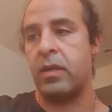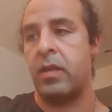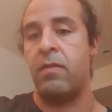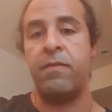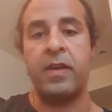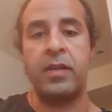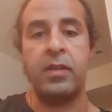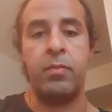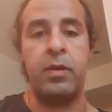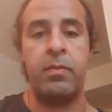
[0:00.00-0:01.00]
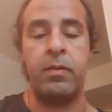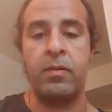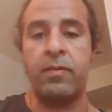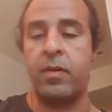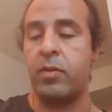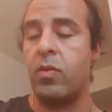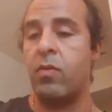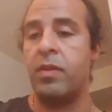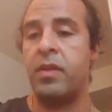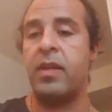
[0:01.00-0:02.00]
infected people from the
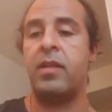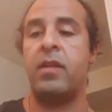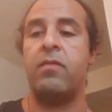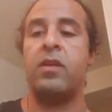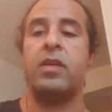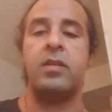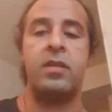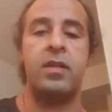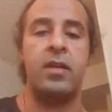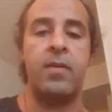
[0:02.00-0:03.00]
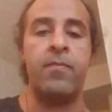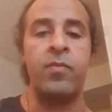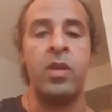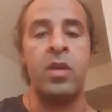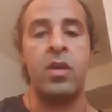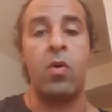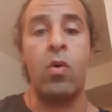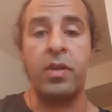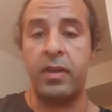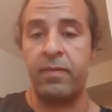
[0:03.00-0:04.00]
COVID-19, we can see the
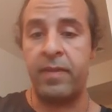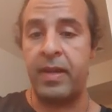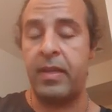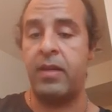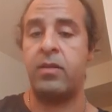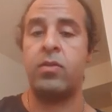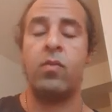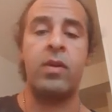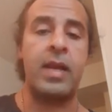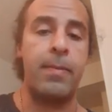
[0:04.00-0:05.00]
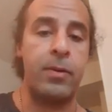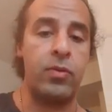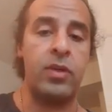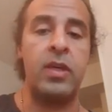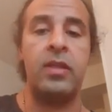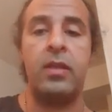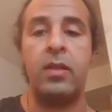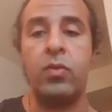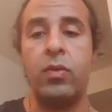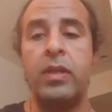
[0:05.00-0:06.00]
organ failure. So what happened to
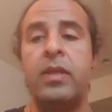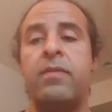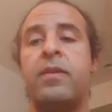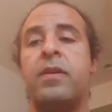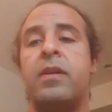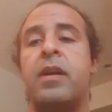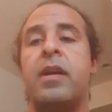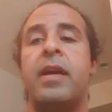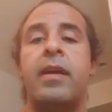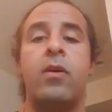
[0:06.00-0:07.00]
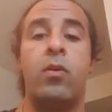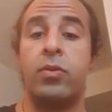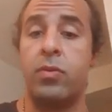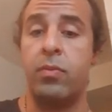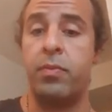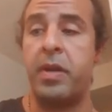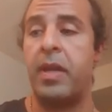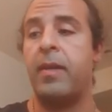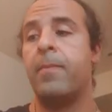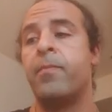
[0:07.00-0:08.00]
kidney, to liver, and also
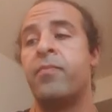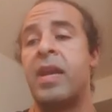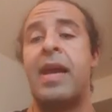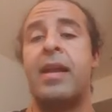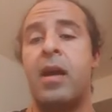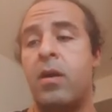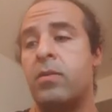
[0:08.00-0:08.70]
brain? And how